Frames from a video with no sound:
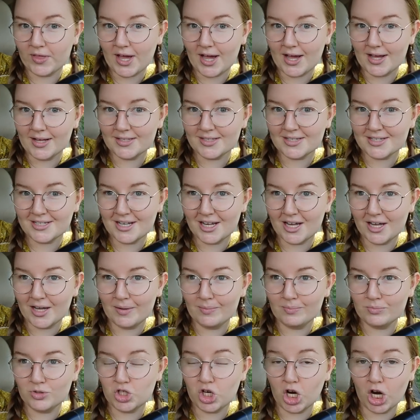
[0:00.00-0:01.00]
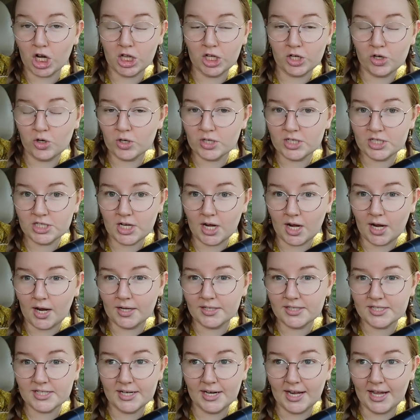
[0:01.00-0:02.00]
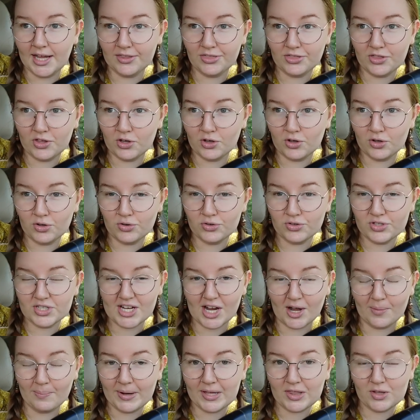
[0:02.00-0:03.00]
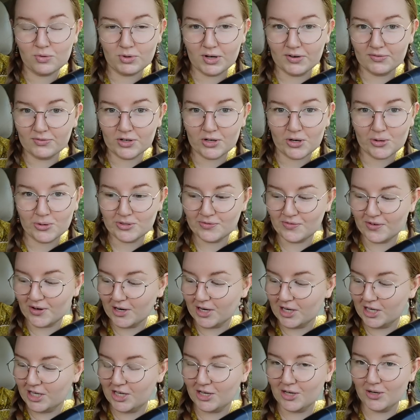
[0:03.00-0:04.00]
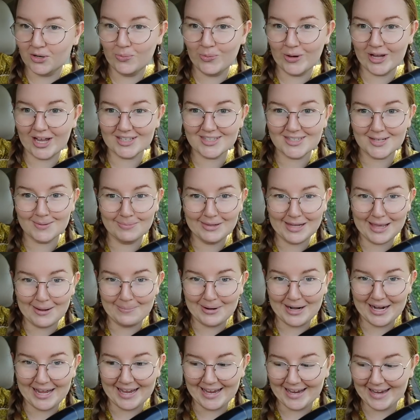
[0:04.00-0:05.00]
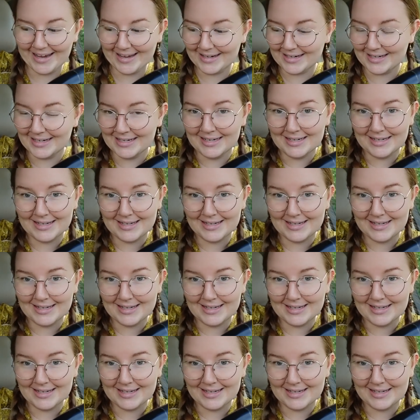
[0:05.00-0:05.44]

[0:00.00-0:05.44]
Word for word: got some chocolate croissants and ate those down by the river. It was very cute. And we got some lemonade.